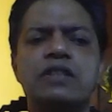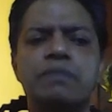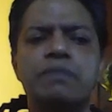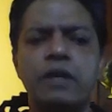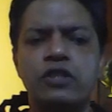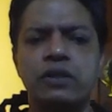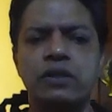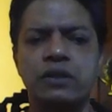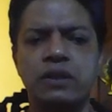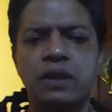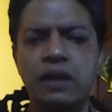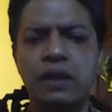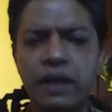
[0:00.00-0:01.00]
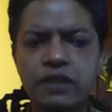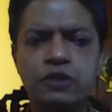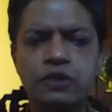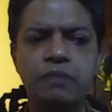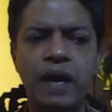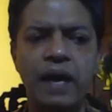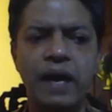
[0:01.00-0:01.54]
measureless to
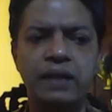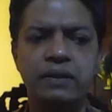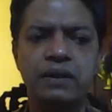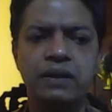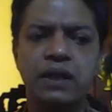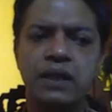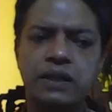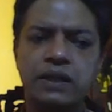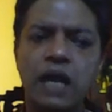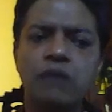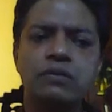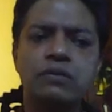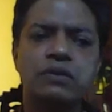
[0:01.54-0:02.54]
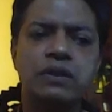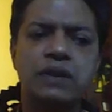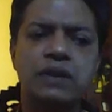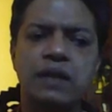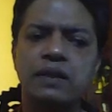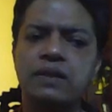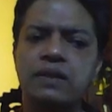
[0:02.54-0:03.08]
man, down to a
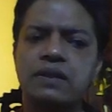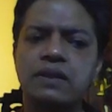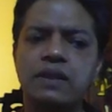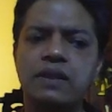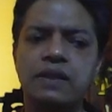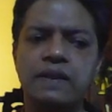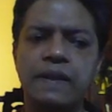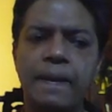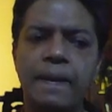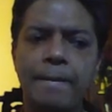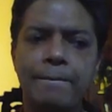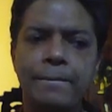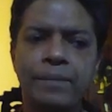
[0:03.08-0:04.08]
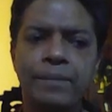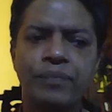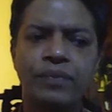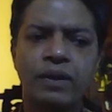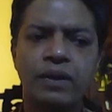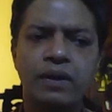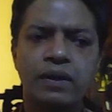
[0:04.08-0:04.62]
sunless sea.
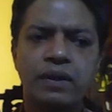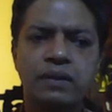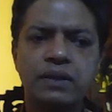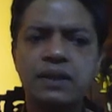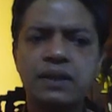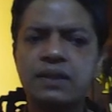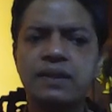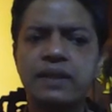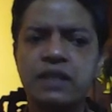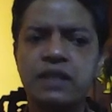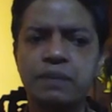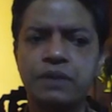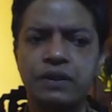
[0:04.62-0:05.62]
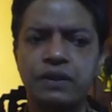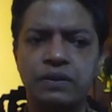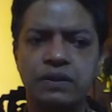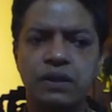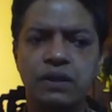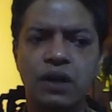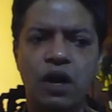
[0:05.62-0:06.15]
This is the description
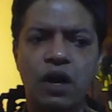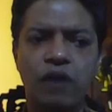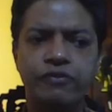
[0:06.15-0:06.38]
of